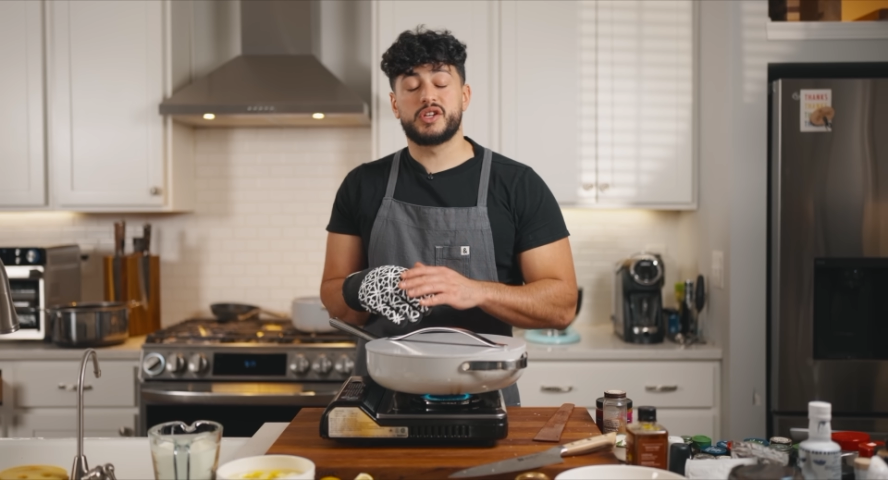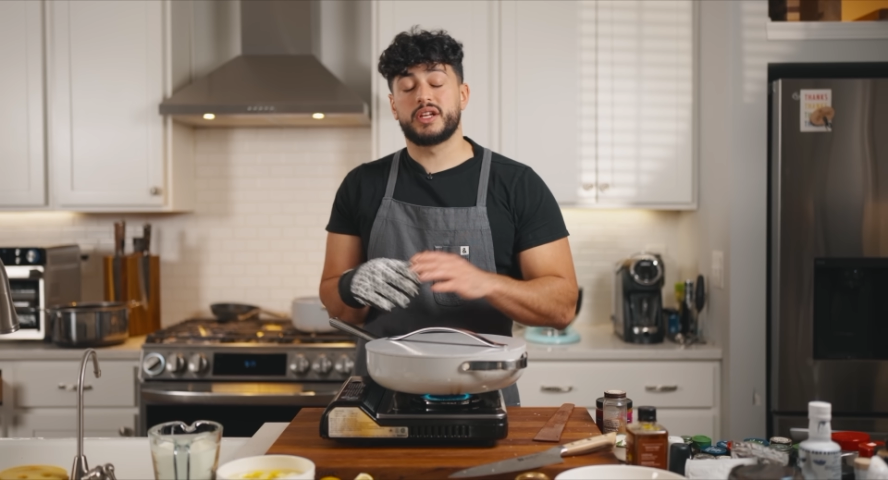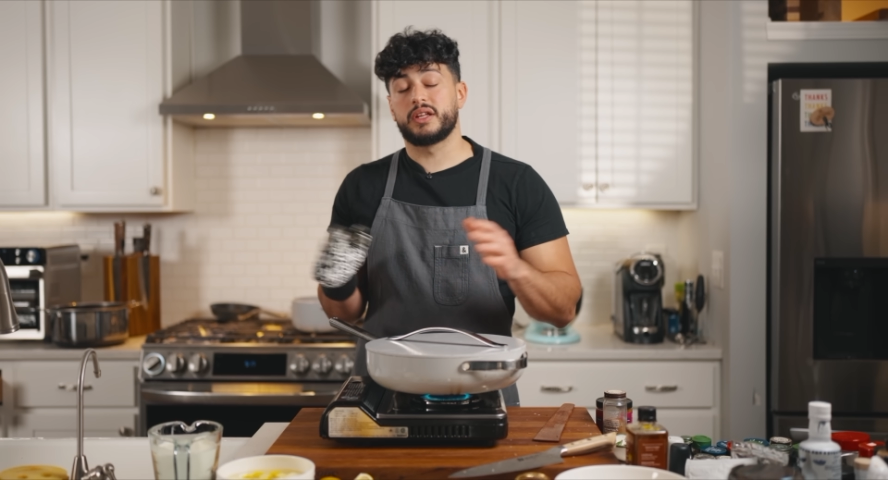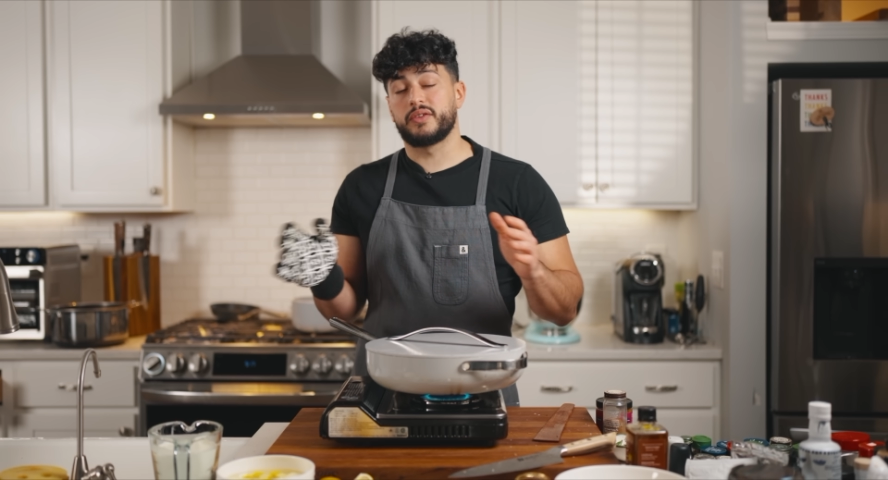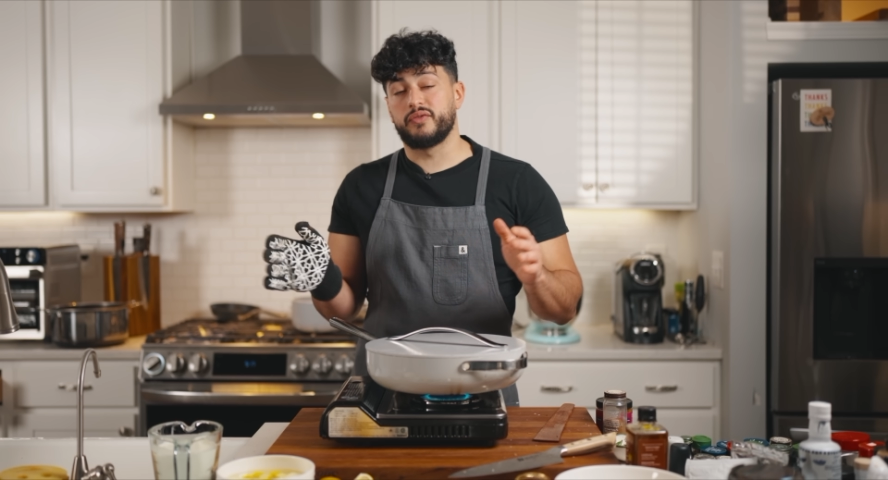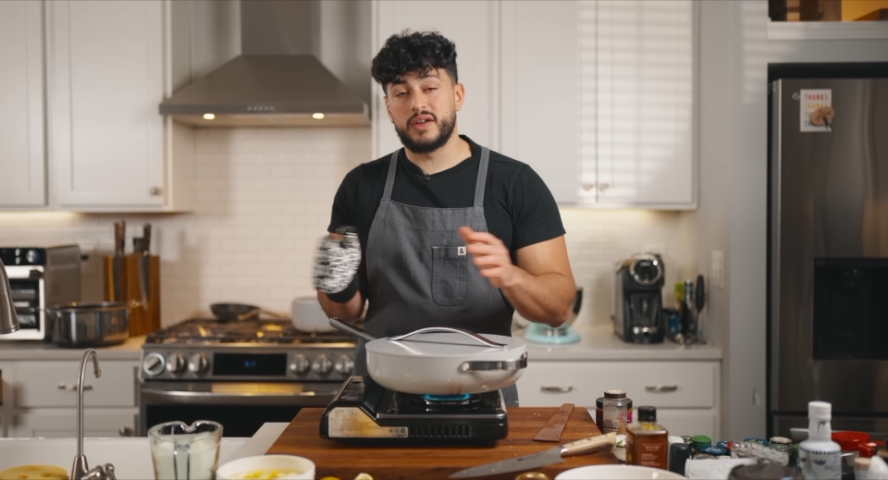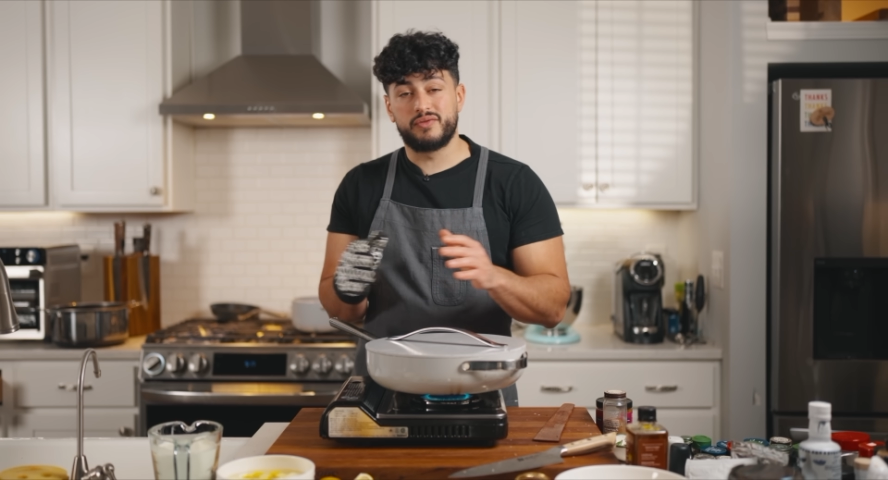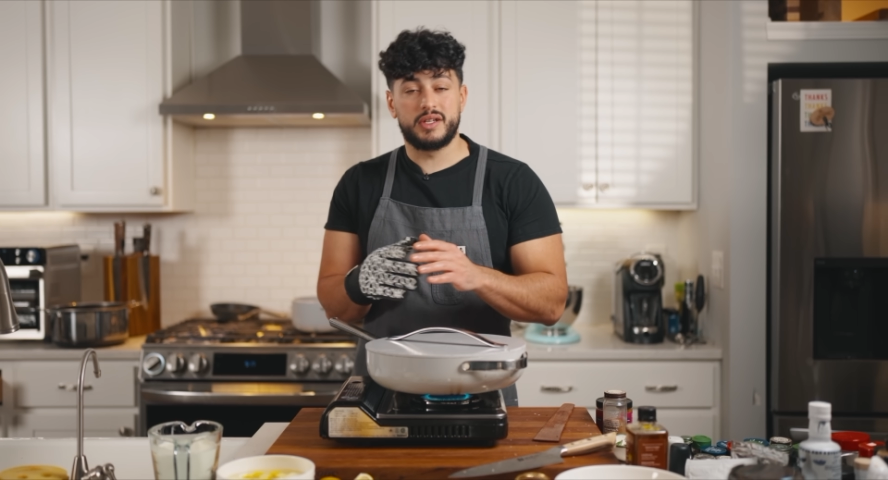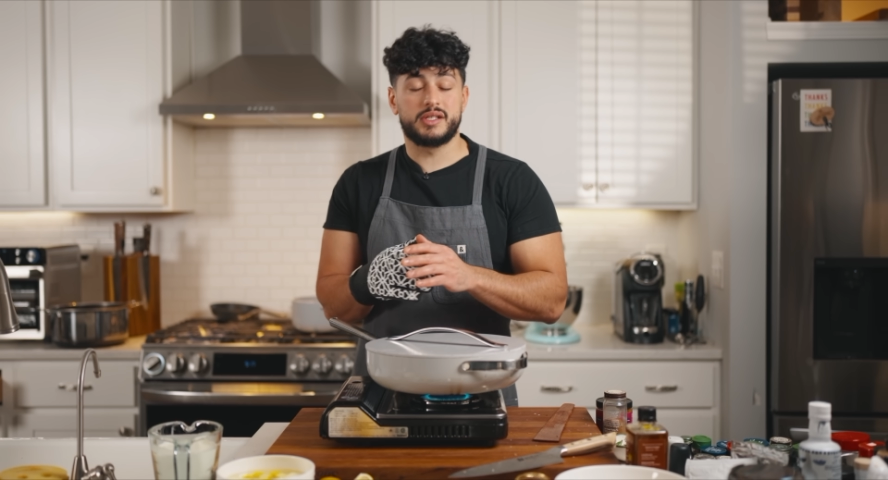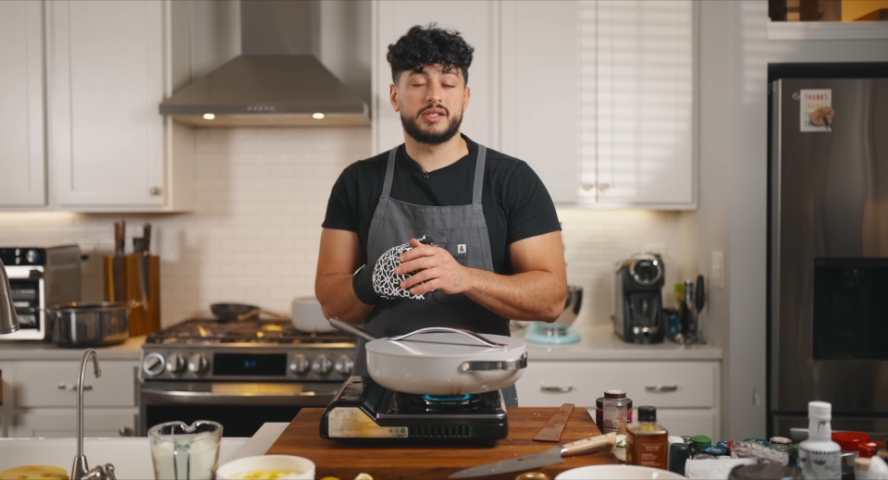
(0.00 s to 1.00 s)
You're gonna get the
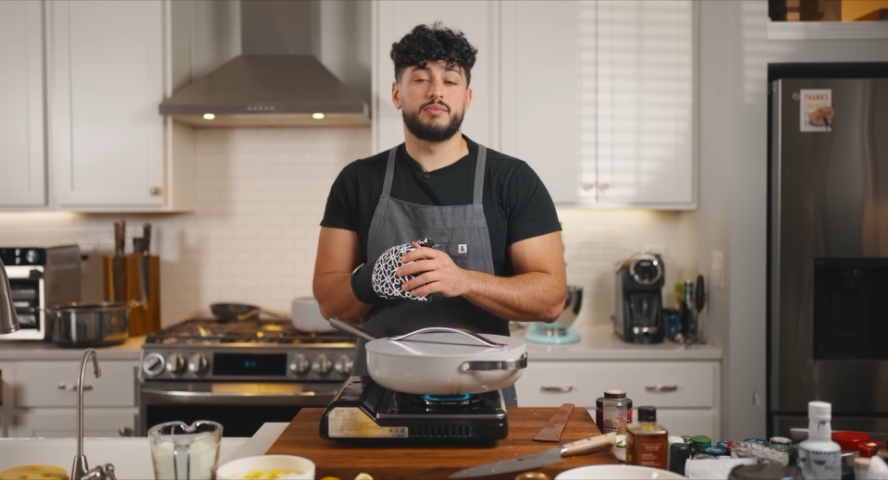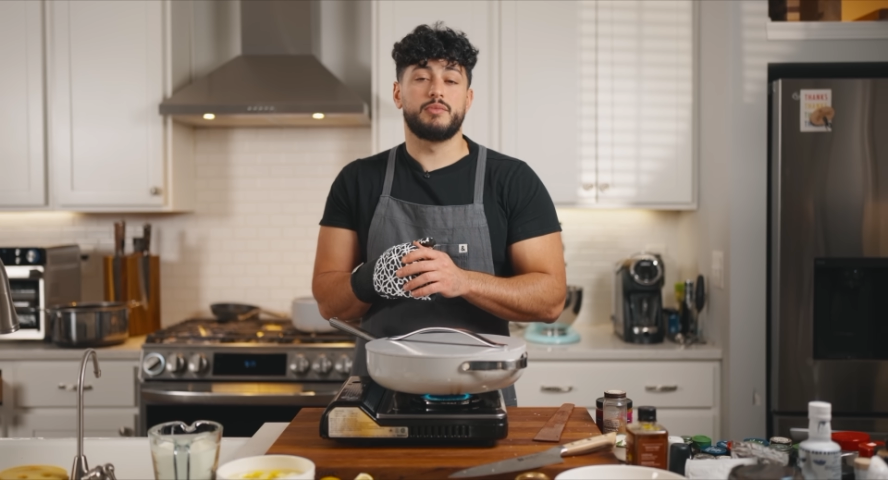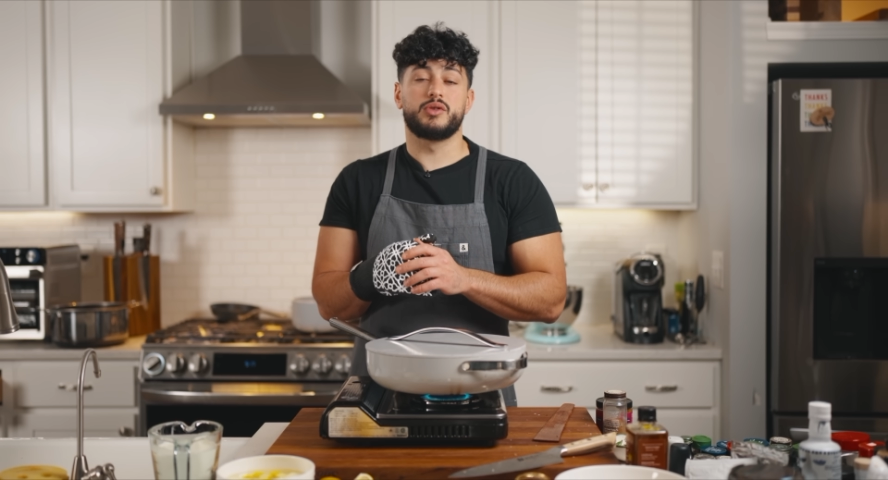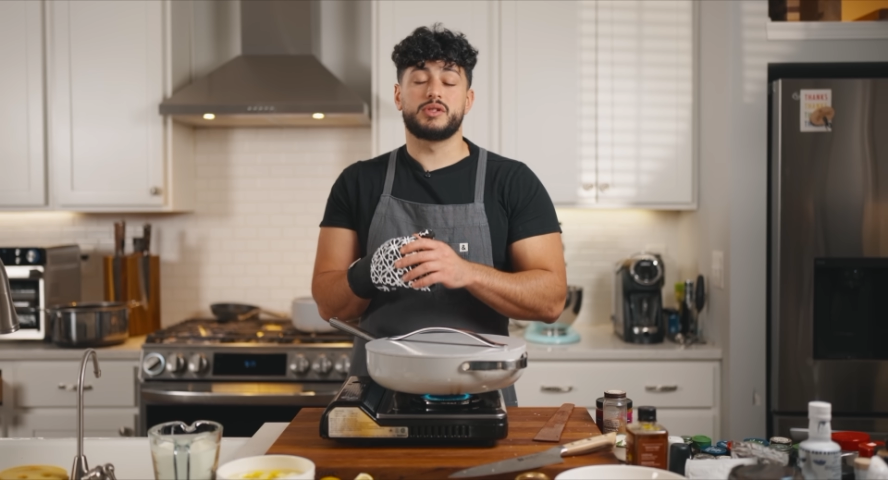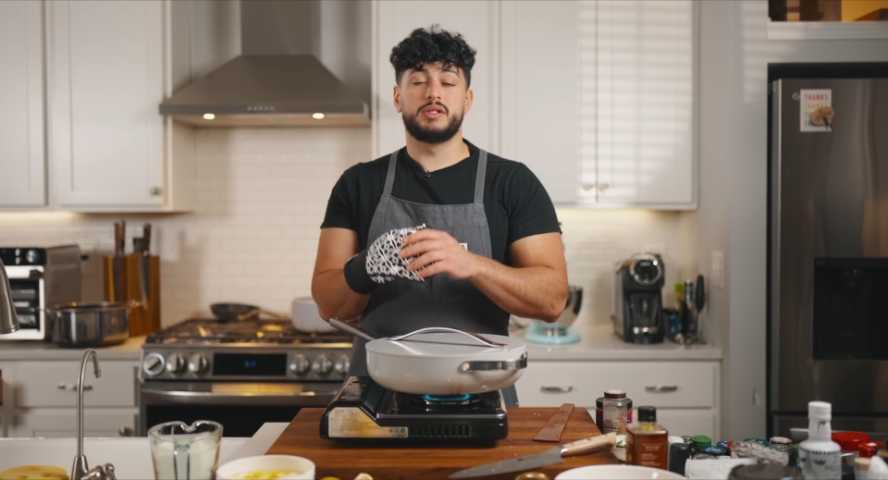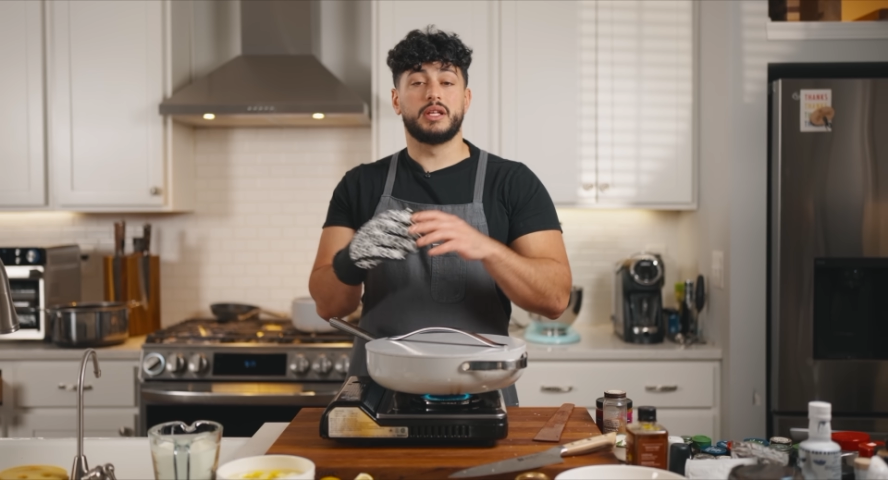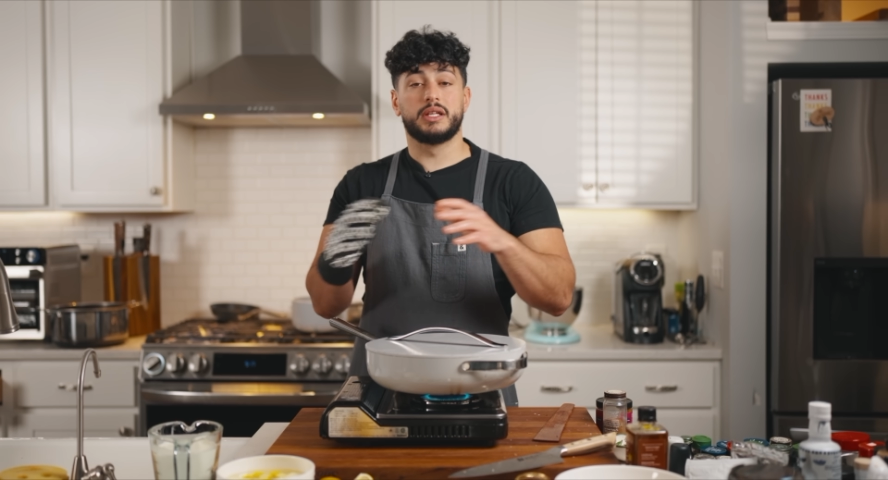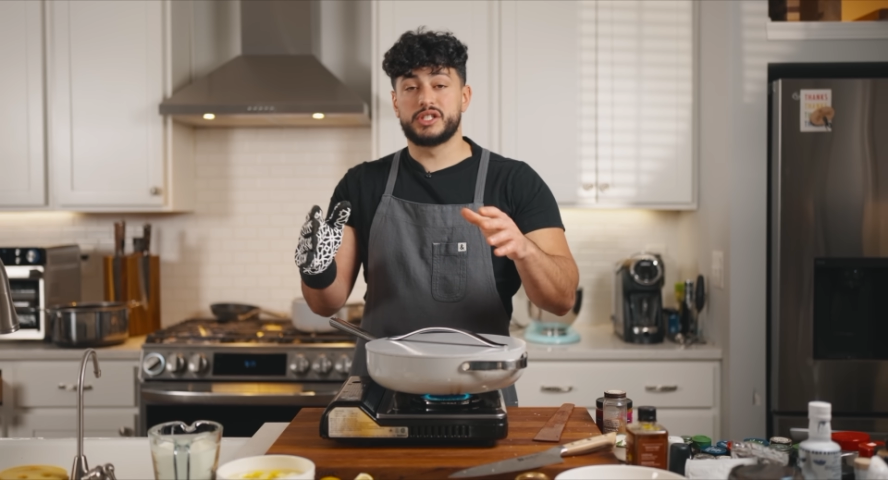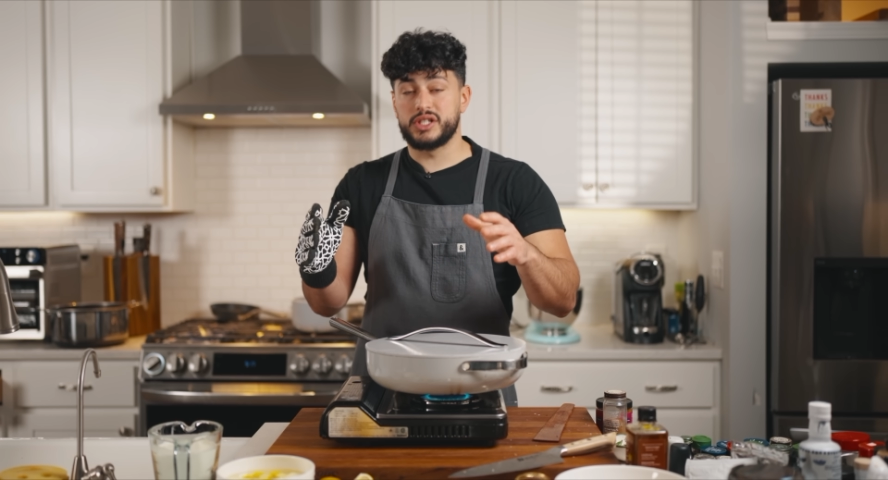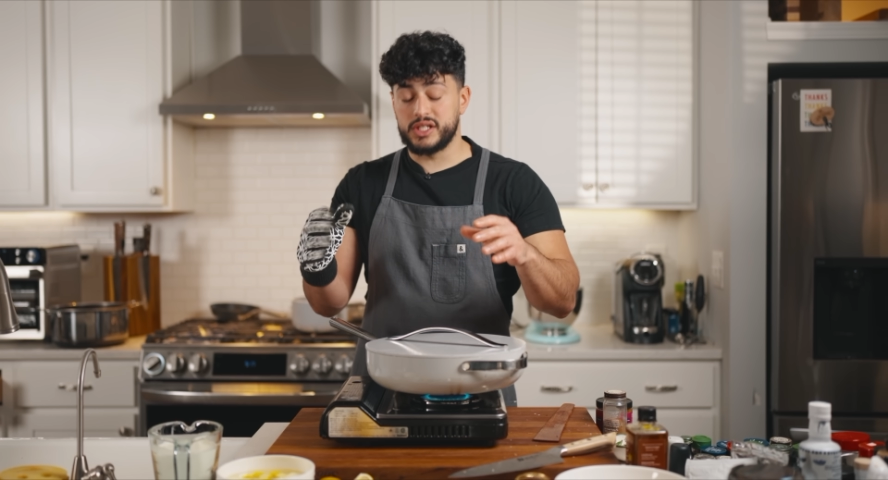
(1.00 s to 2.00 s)
fluffiest, most
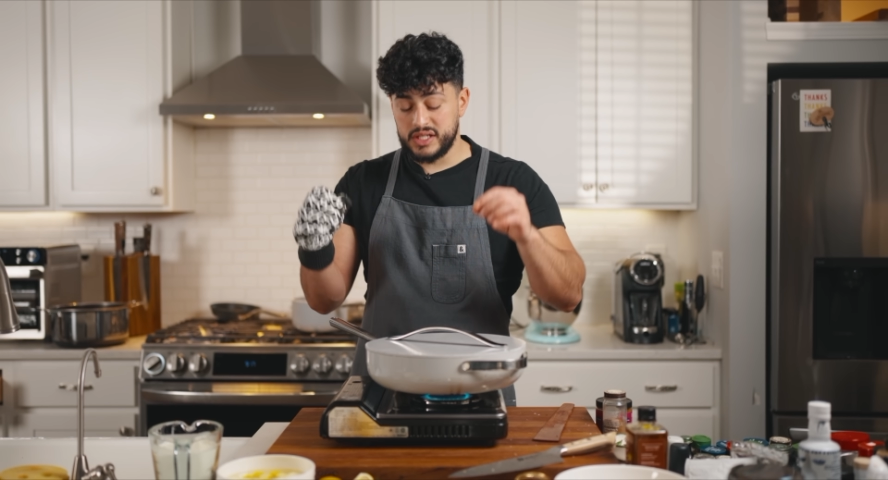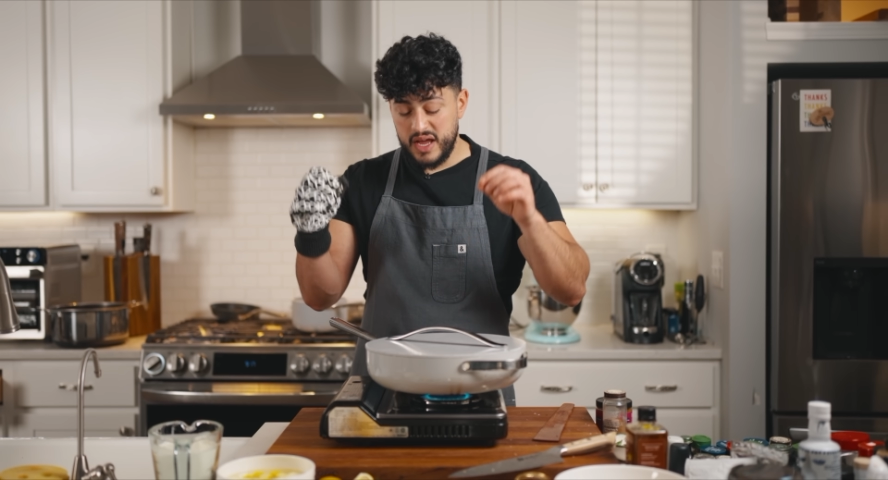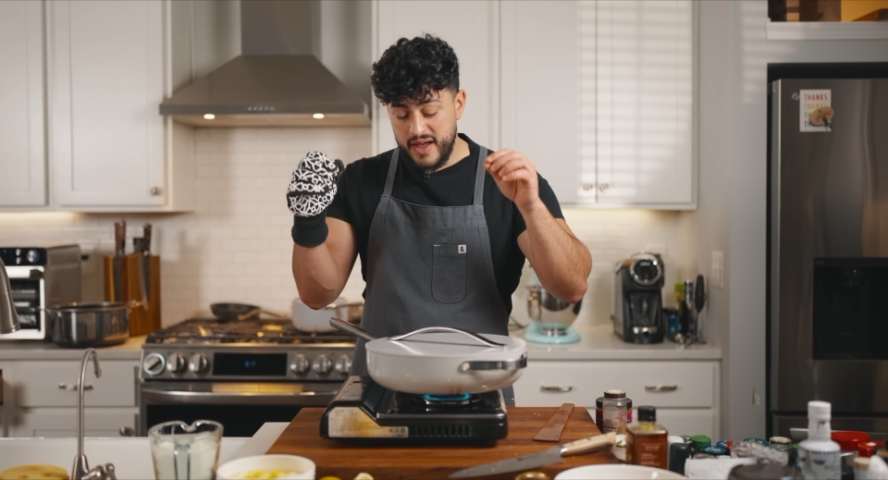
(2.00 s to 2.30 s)
delicious,